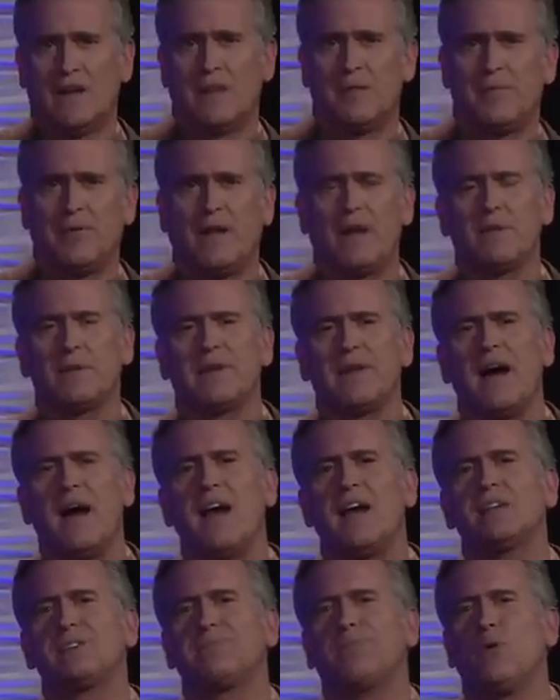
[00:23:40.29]
The player with the
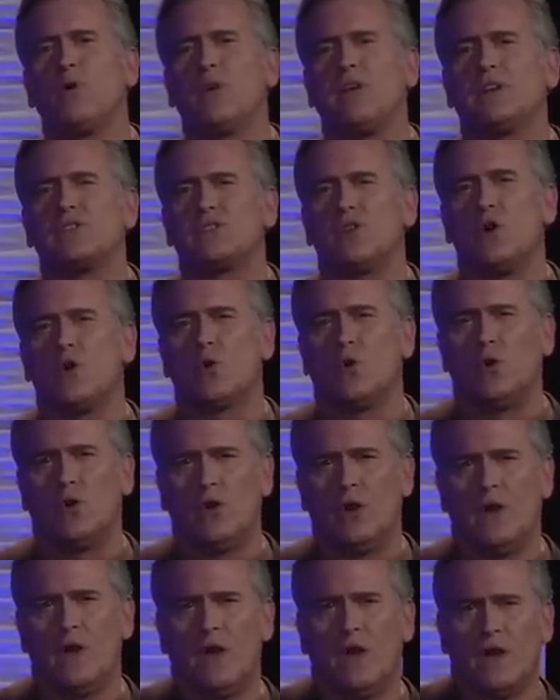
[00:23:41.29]
highest point
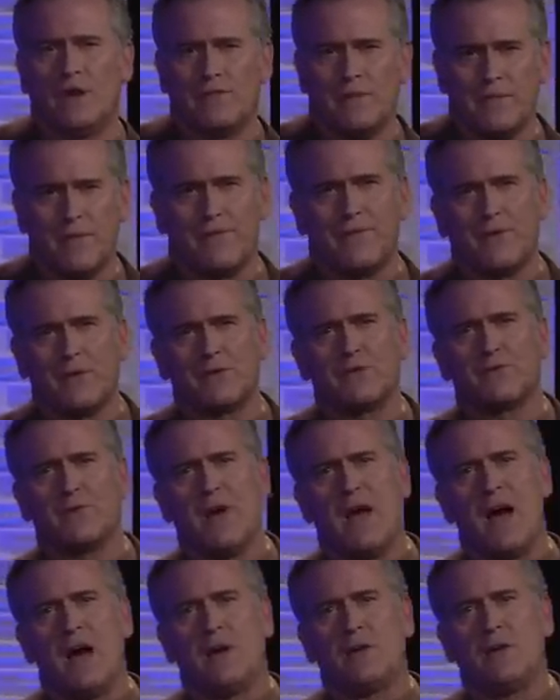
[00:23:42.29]
total from the first
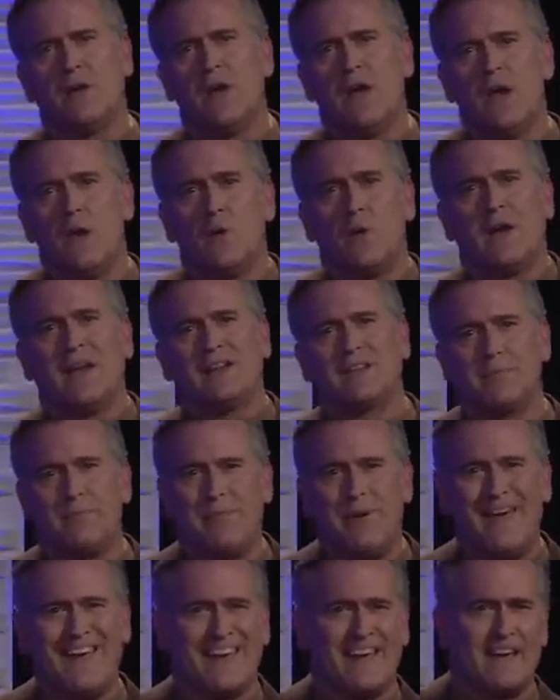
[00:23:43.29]
round will get to
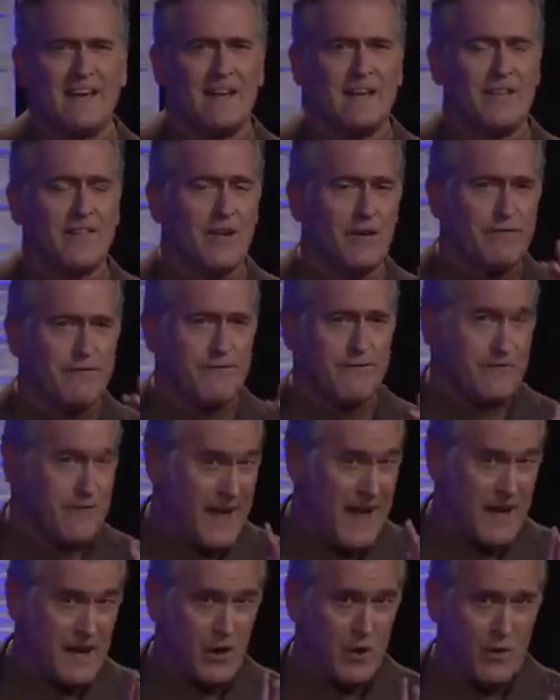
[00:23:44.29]
pick their
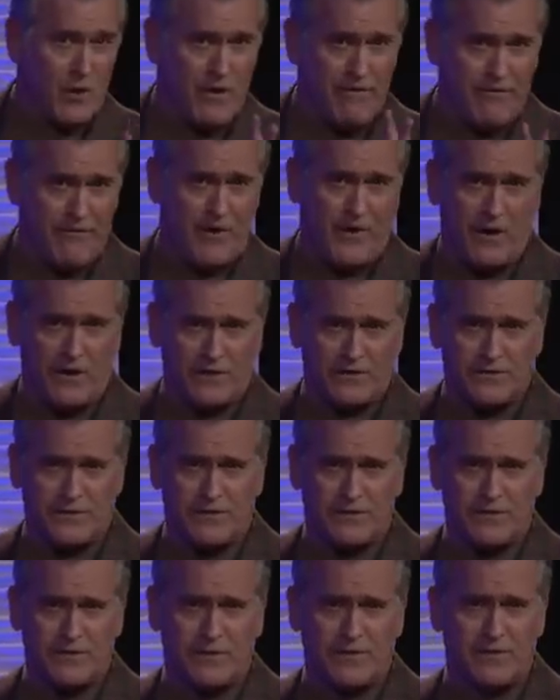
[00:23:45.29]
category
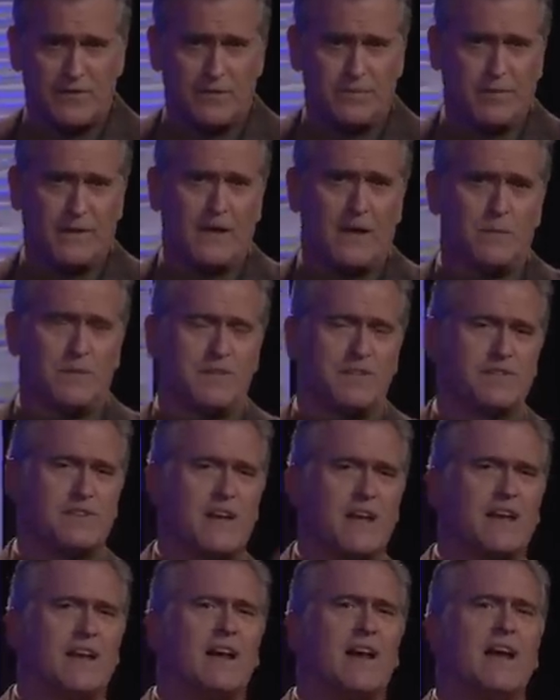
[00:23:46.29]
first. The player with the
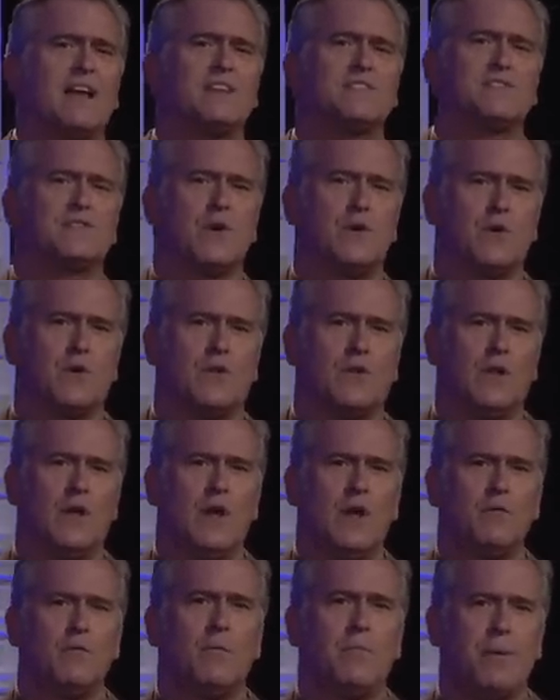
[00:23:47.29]
second highest total
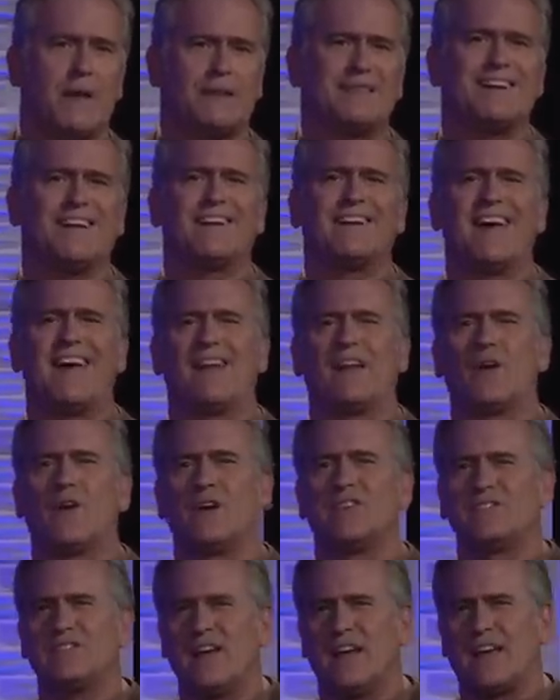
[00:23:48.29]
will pick their
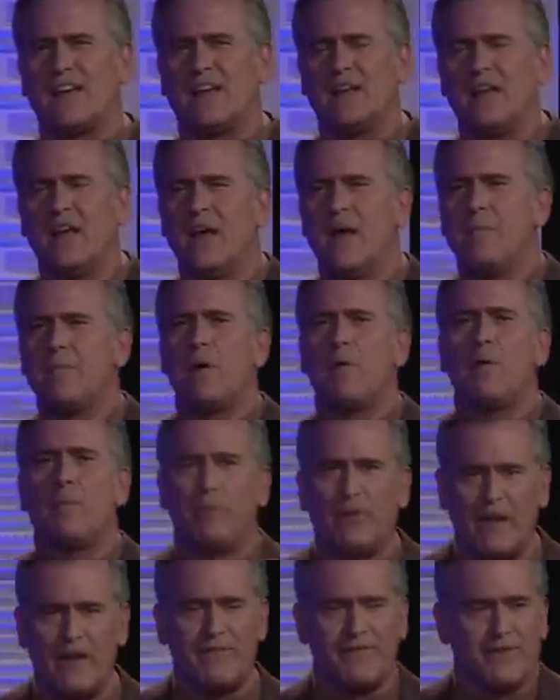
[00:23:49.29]
category second, but will
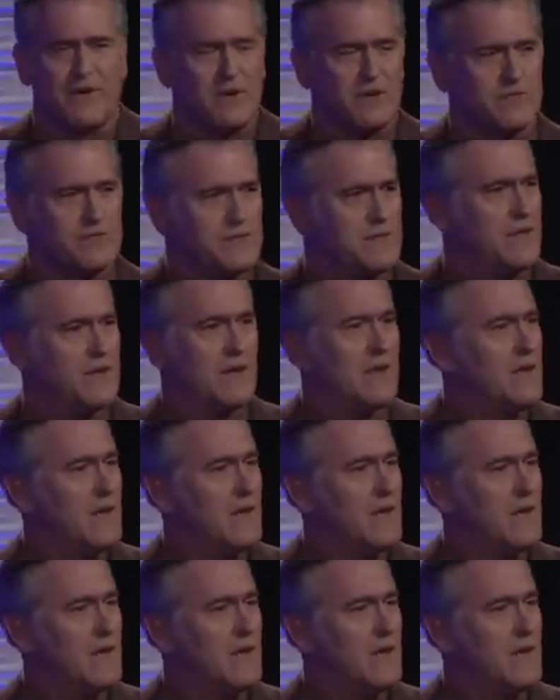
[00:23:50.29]
play first.